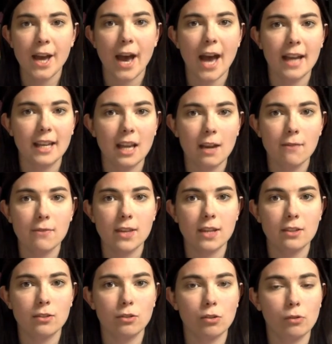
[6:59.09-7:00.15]
I gave
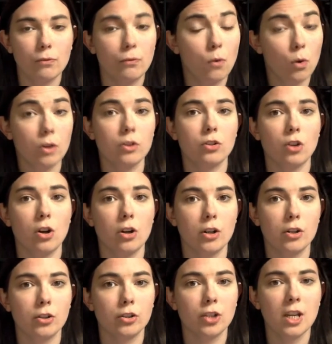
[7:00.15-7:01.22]
this 4
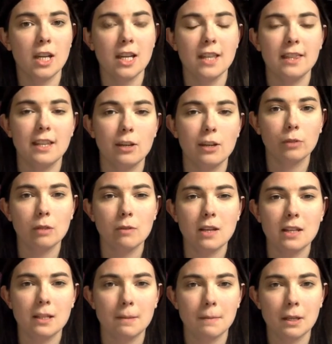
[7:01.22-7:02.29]
stars. The
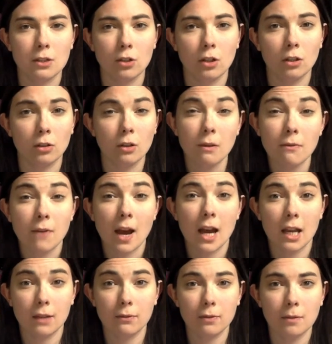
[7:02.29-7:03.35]
reason it missed out on a
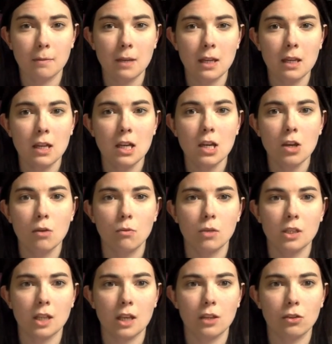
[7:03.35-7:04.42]
5 for me
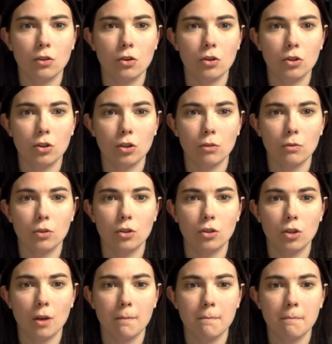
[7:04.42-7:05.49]
was I thought there was
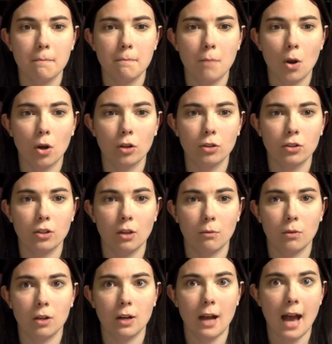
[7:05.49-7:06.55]
some parts that
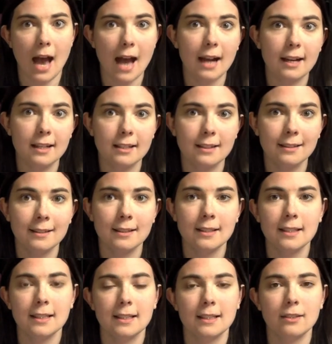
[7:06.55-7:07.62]
were action
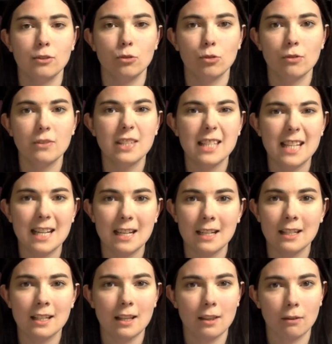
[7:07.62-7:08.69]
sort of
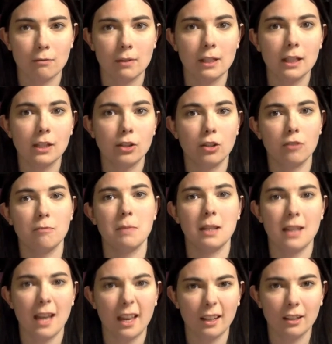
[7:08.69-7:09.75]
scenes that really could have
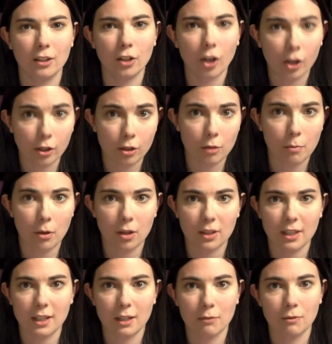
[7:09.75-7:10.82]
been edited out of the book.
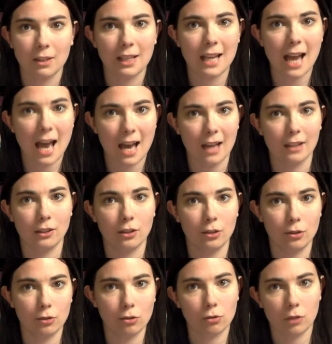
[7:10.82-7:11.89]
They didn't really add to the
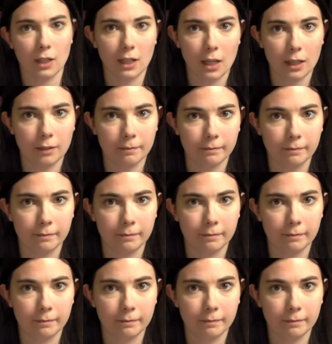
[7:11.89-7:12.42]
storyline.